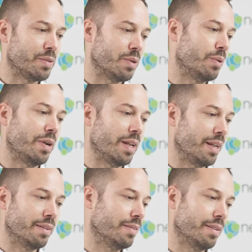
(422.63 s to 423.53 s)

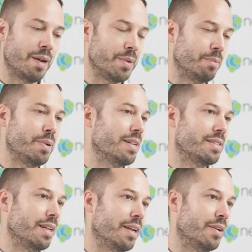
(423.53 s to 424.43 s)
already, I mean, the
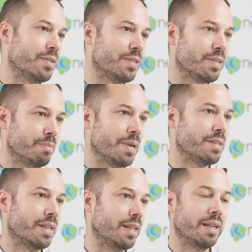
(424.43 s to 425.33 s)
past 10 years,
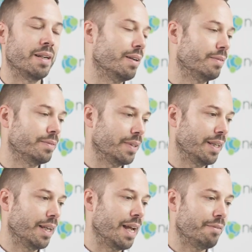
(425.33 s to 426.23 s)
basically
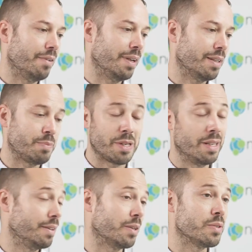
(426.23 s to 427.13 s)

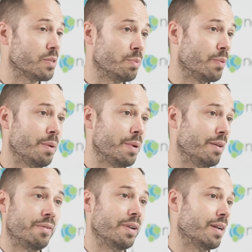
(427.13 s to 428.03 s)
especially in the consumer web,
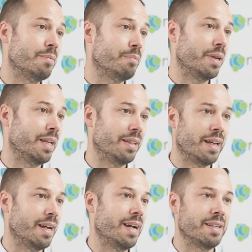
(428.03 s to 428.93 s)
every company
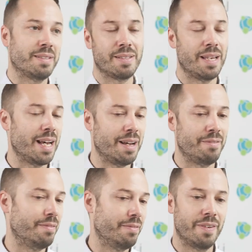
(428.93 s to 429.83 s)
that
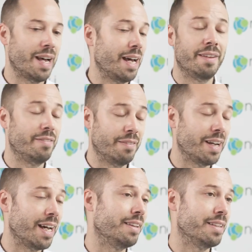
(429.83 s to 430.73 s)
have
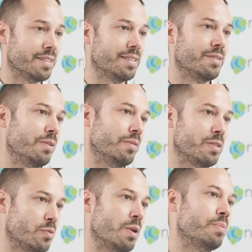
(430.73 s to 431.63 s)
had this sort of
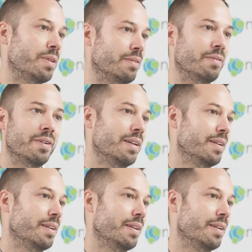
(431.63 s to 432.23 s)
disruptive